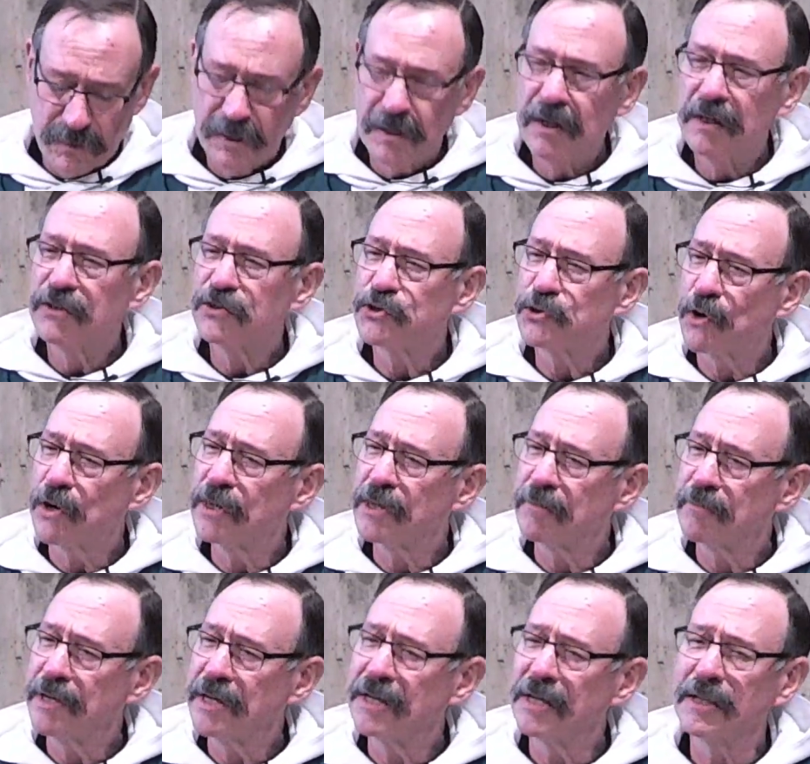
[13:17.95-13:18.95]
Enjoy the
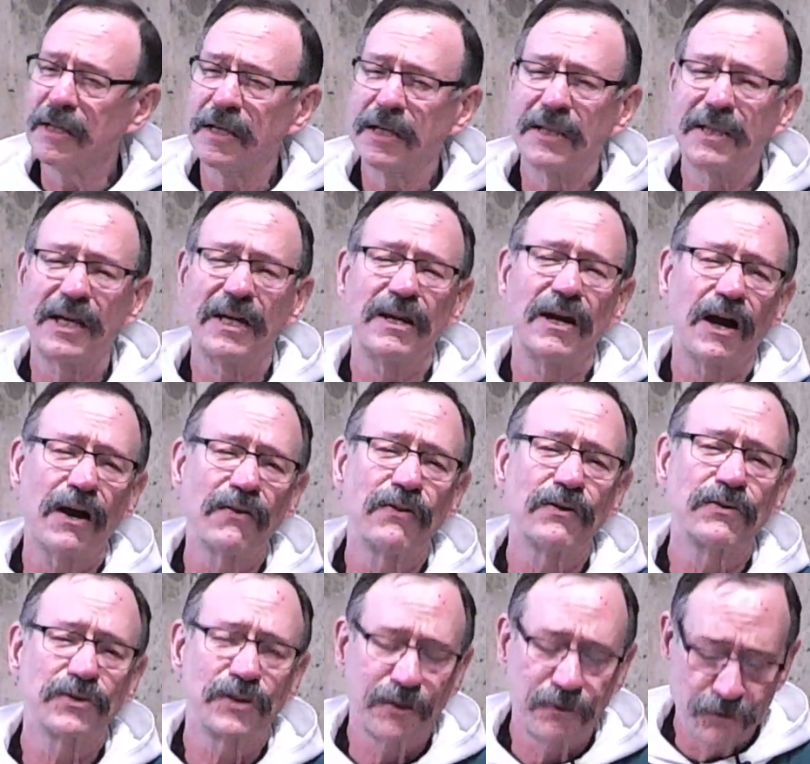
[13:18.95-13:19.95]
meal, let
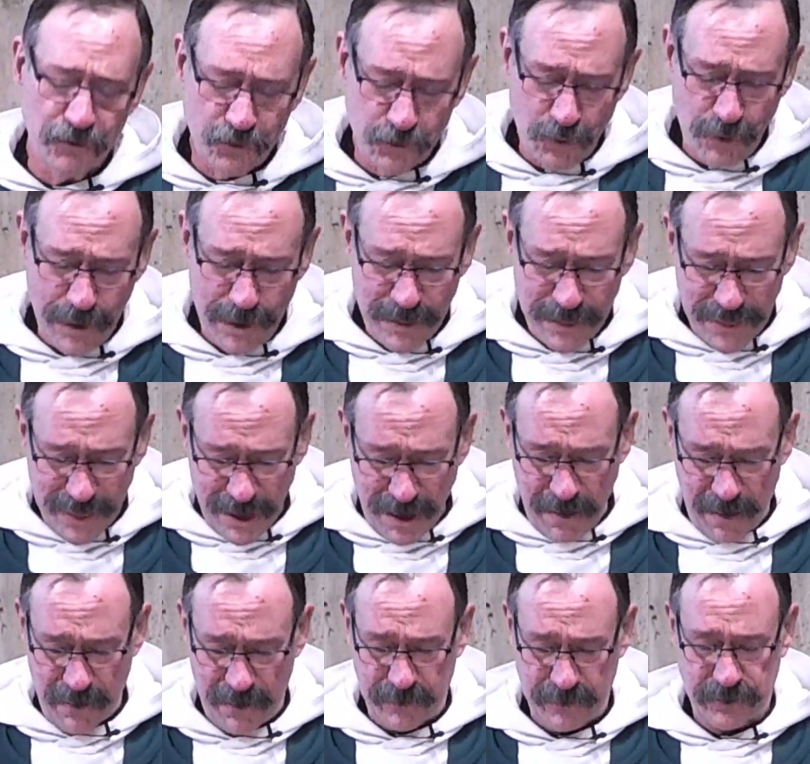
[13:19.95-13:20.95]
others enjoy
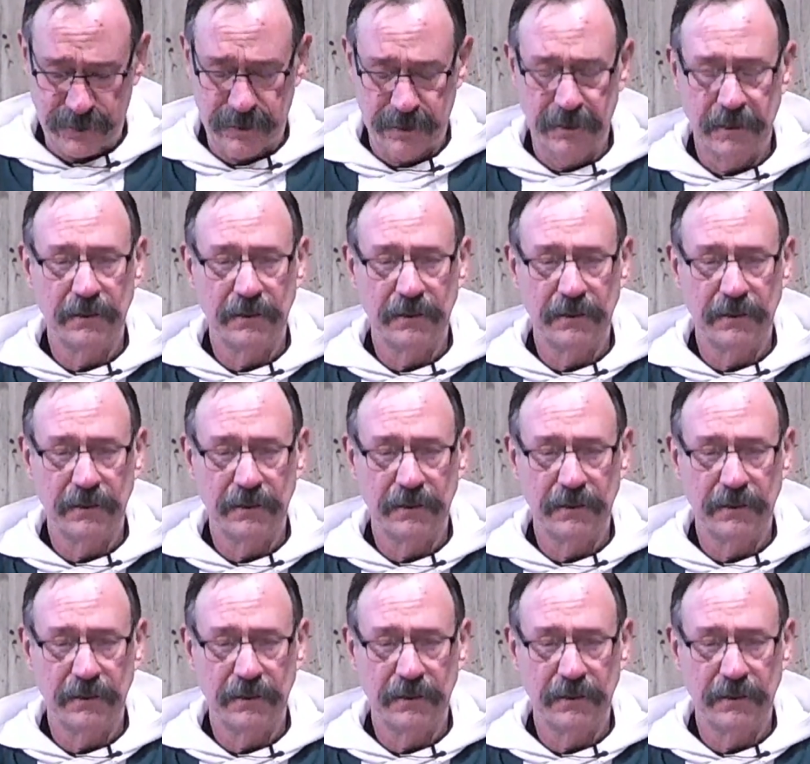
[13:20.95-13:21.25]
theirs.